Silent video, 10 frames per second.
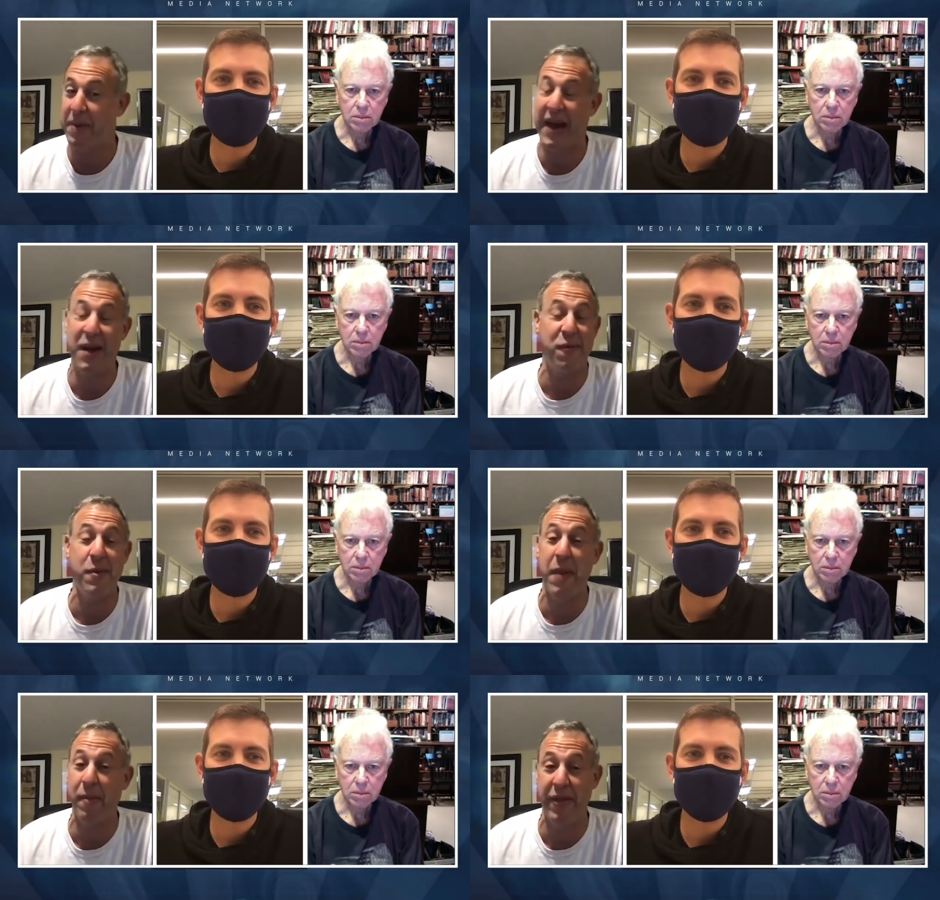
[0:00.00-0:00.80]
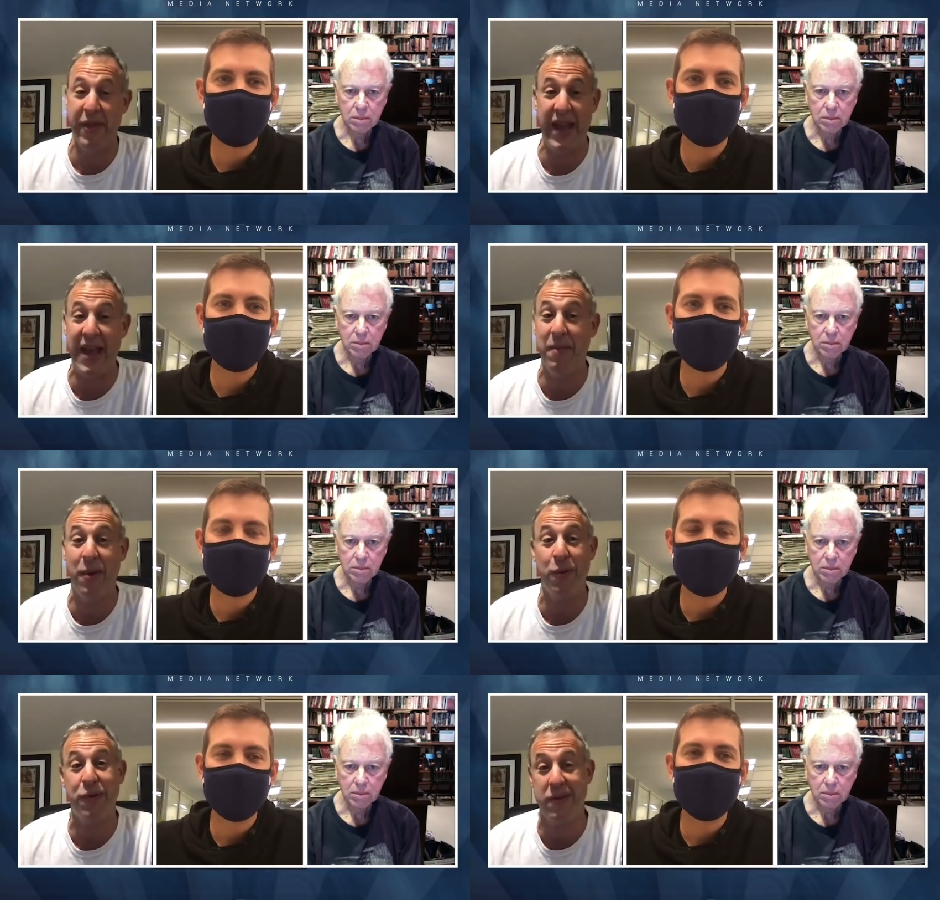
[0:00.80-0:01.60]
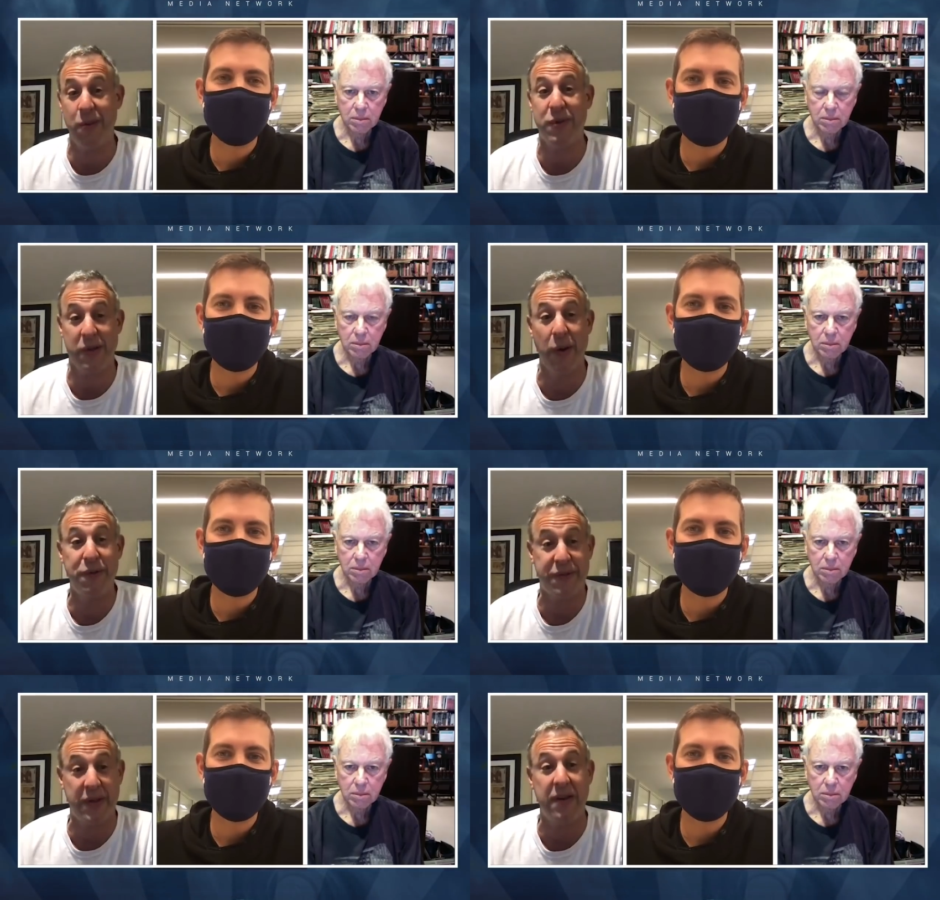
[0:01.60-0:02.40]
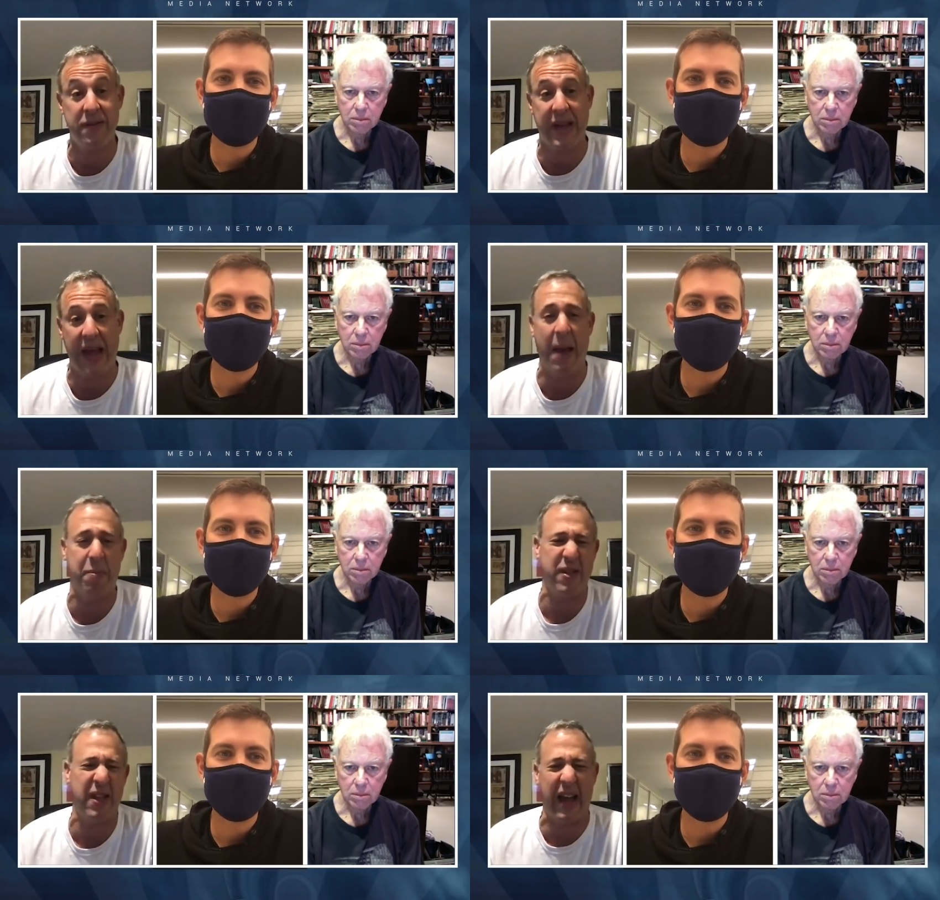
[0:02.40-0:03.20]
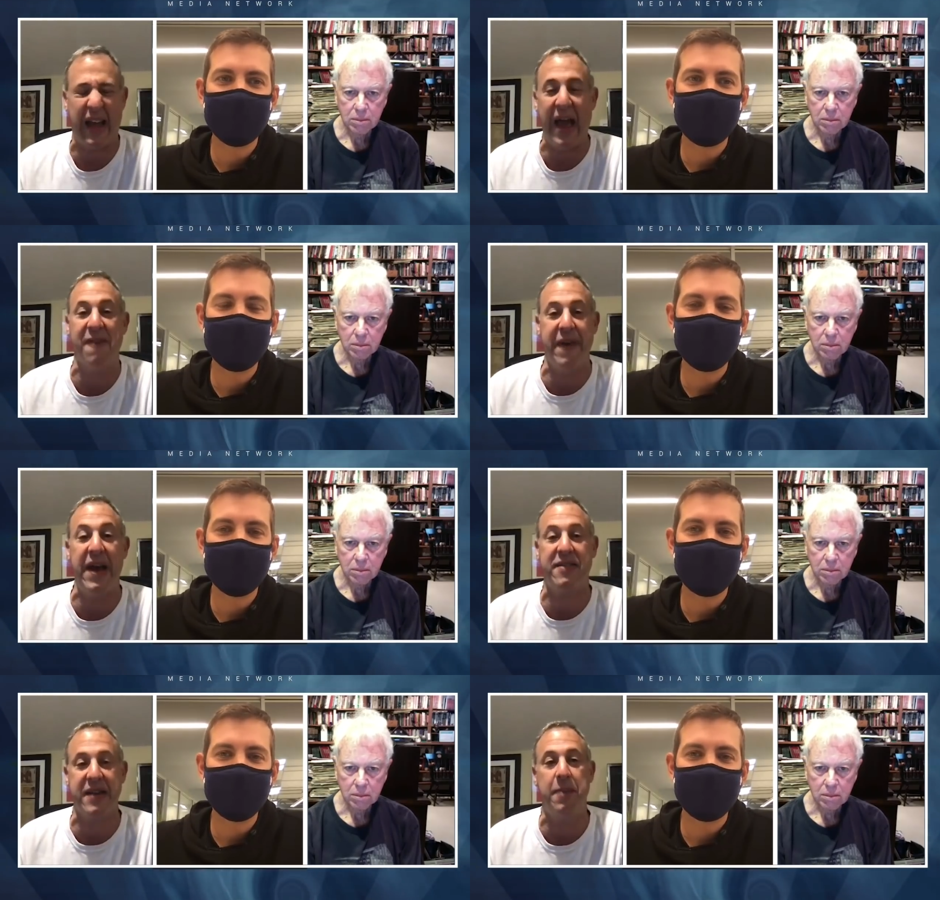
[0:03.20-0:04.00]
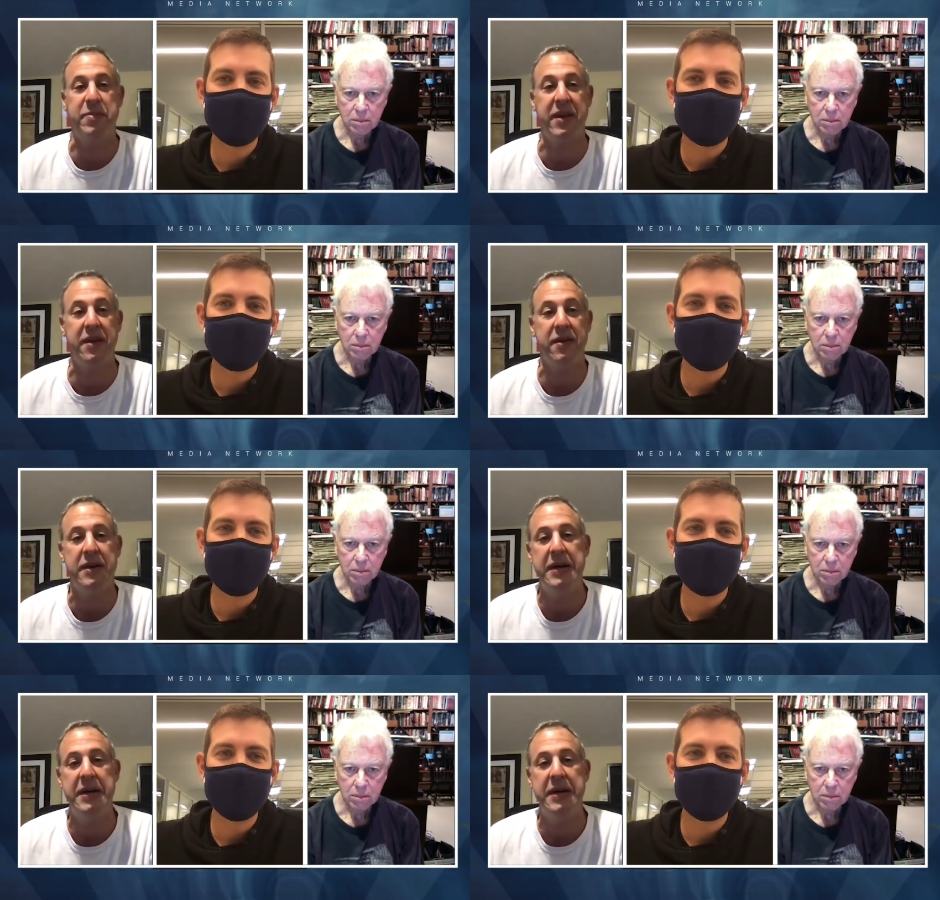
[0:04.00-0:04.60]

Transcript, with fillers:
Speaker 1: I don't remember the name, but it was close to camp, like a cafe type deal.